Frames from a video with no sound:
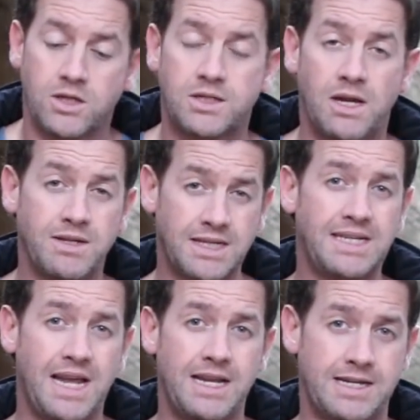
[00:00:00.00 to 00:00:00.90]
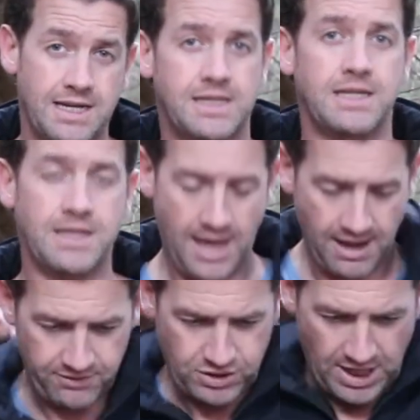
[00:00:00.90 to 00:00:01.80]
So as I said, it does
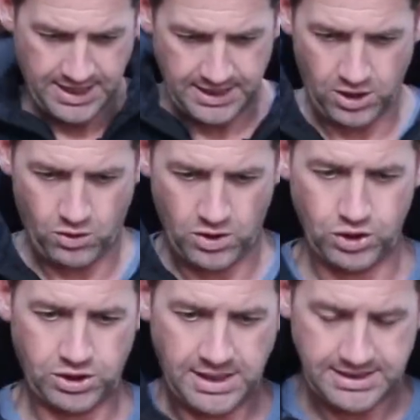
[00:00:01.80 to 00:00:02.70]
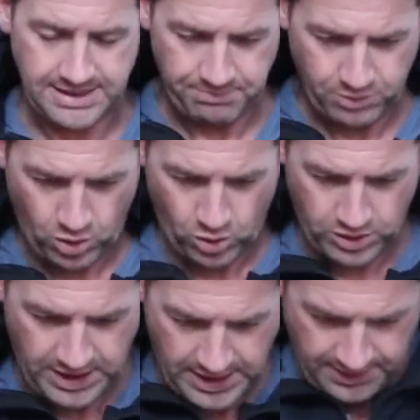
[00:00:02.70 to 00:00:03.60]
have a jacket. You can just unzip the
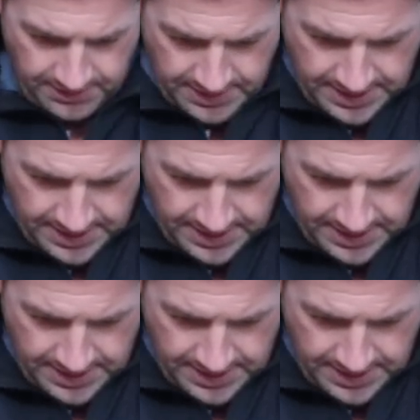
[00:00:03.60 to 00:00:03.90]
hood here,